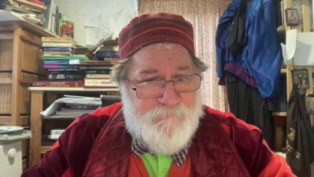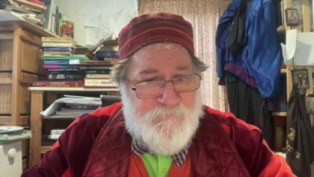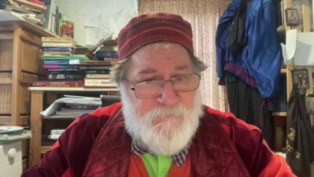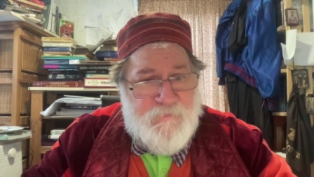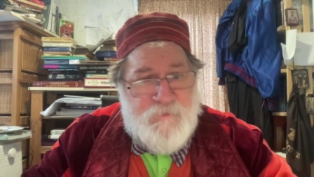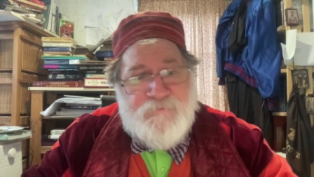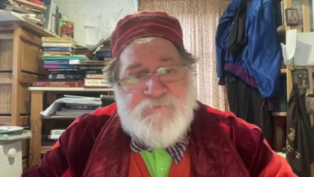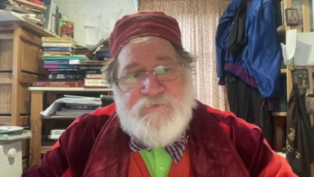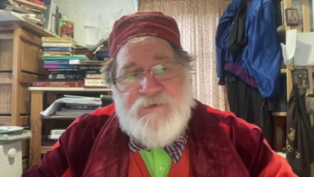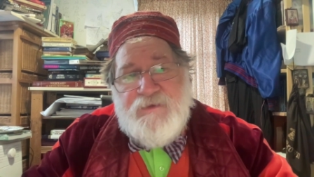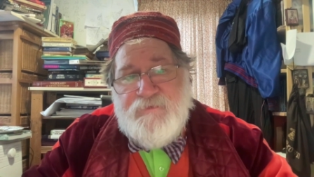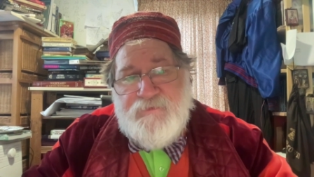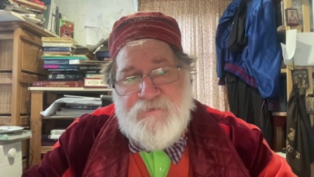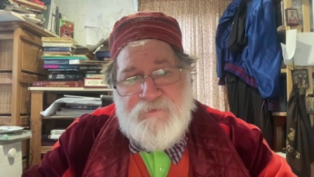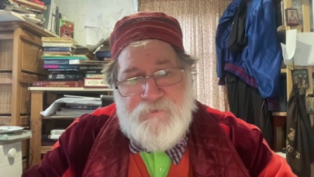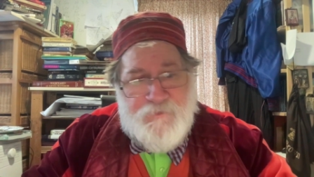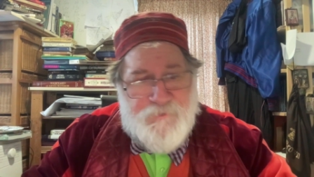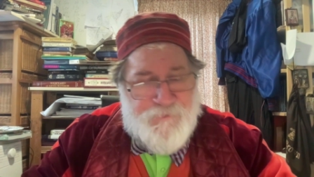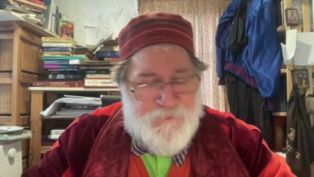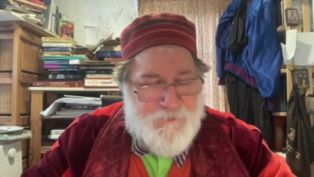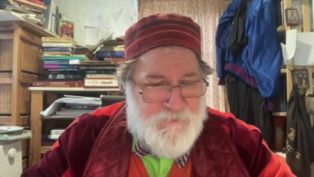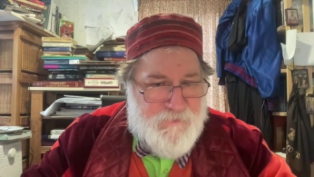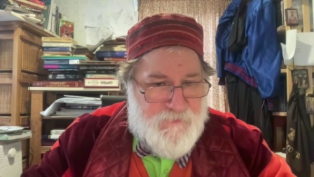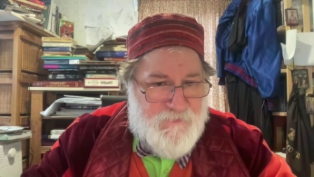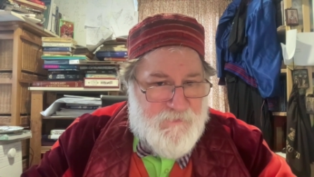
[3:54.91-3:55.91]
You take the
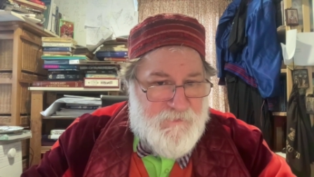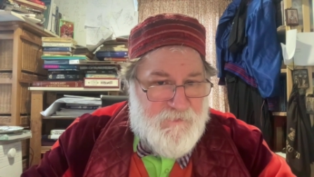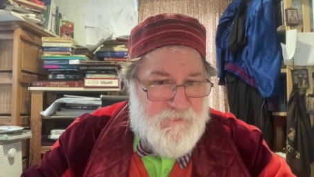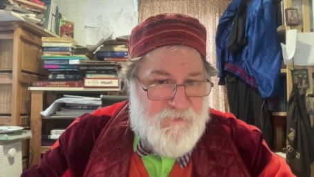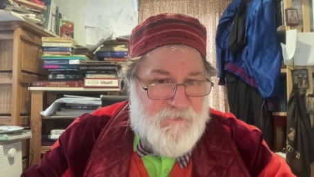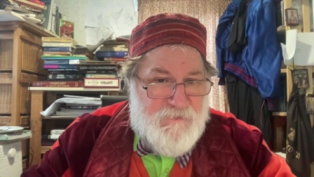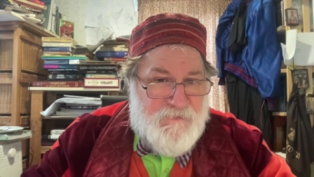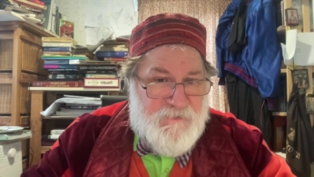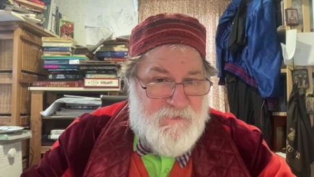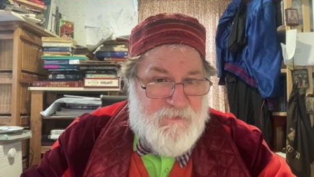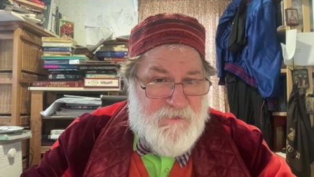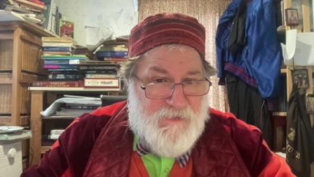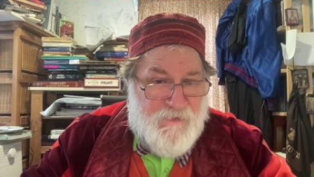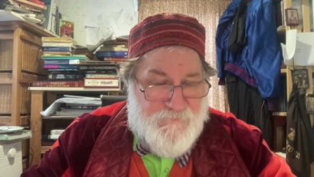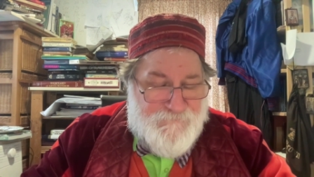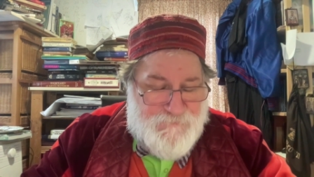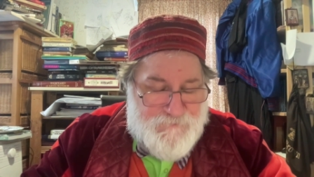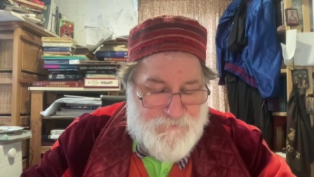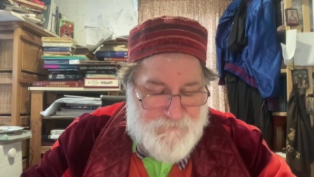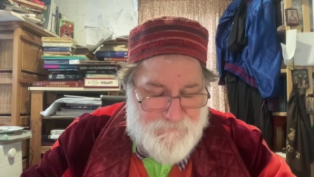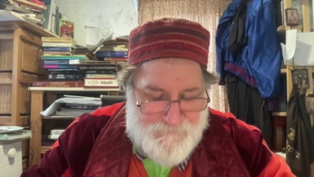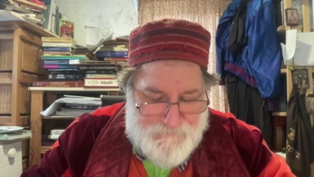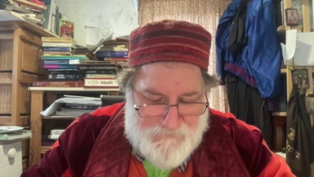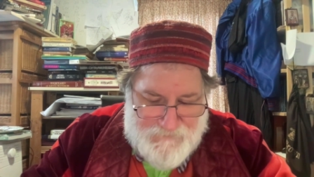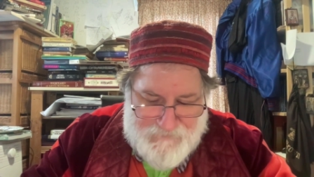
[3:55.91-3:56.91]
honour after
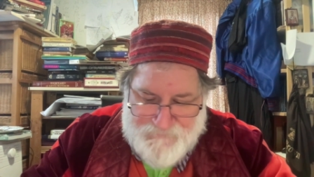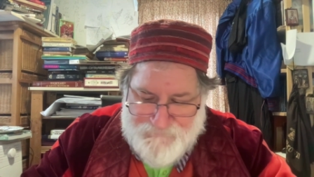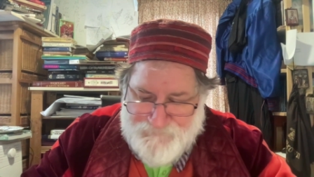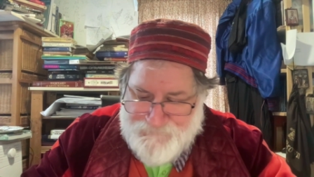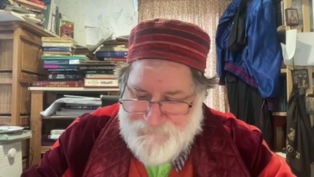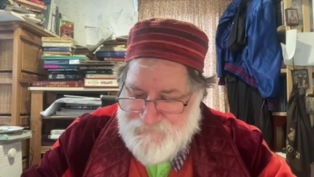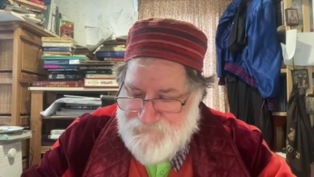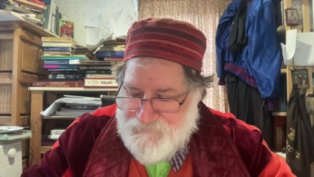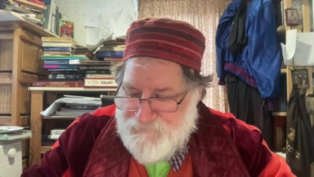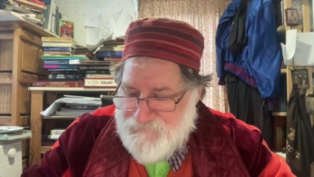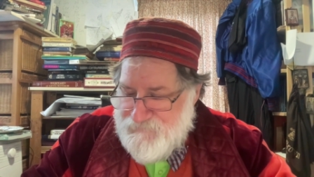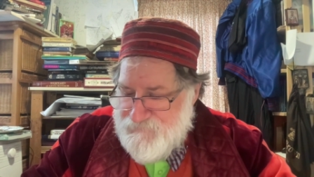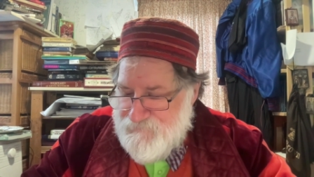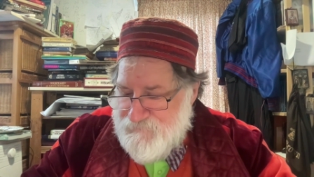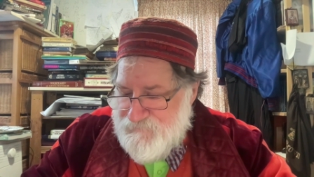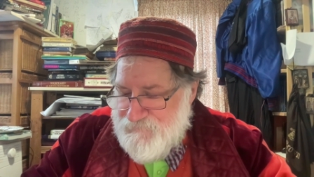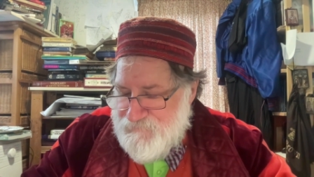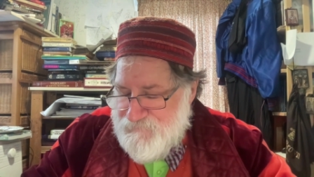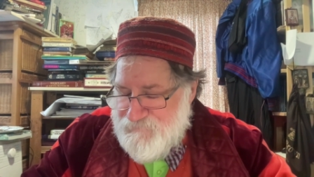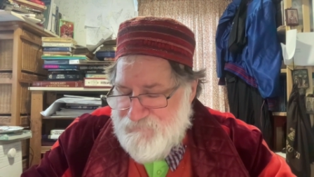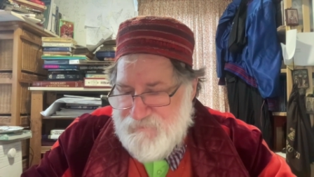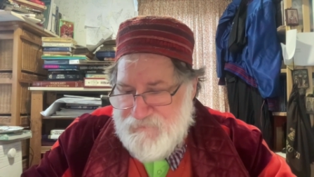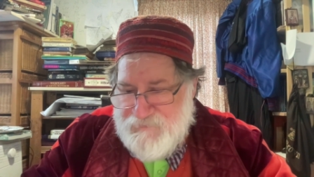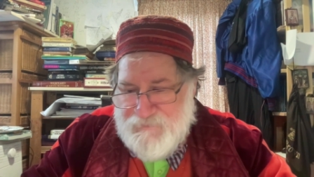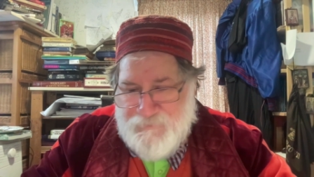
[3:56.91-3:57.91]
you've left
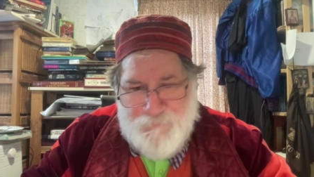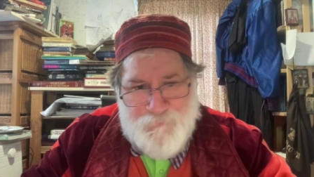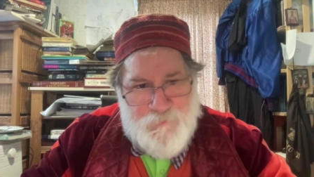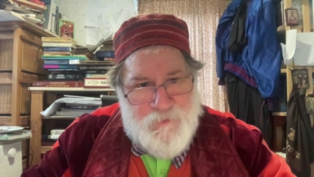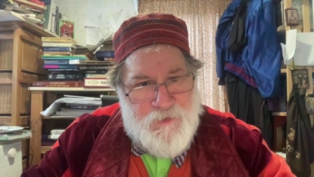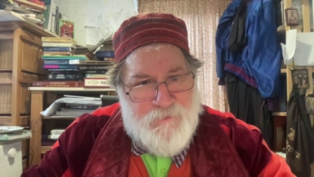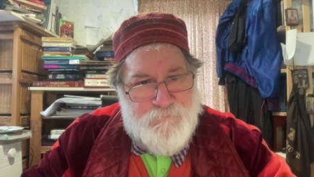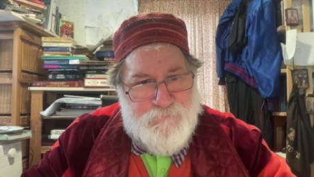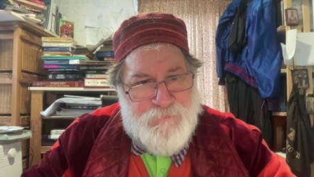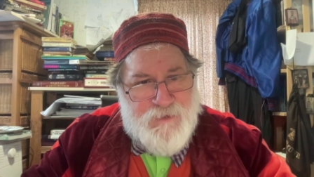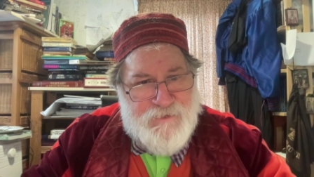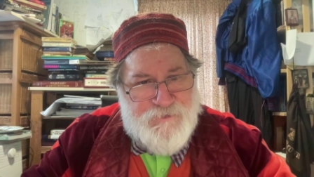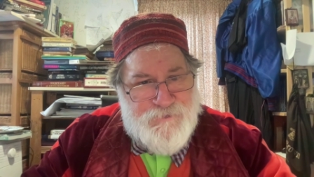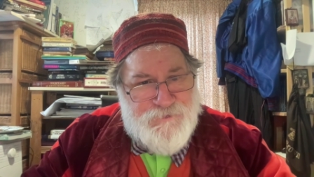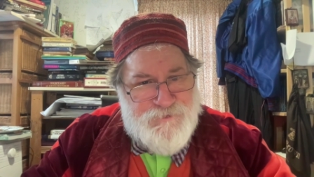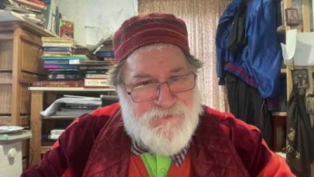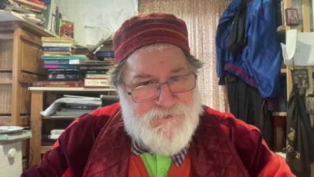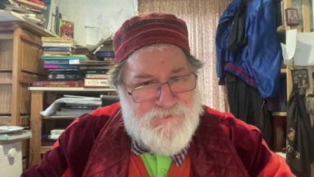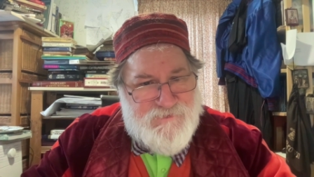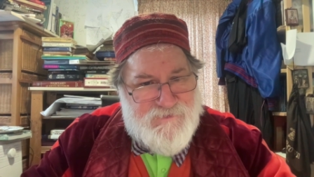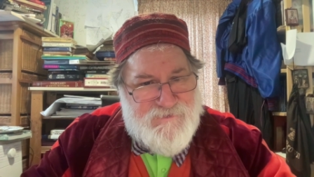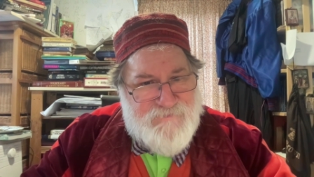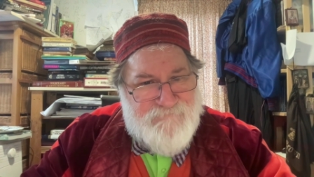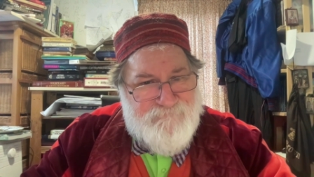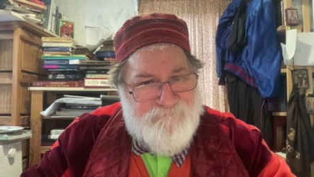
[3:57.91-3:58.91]
the red
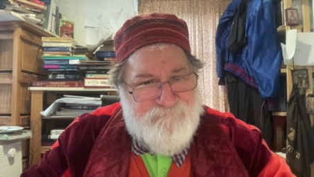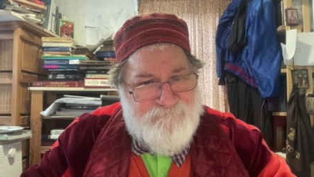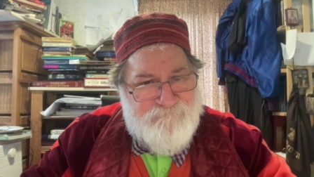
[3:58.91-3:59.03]
benches.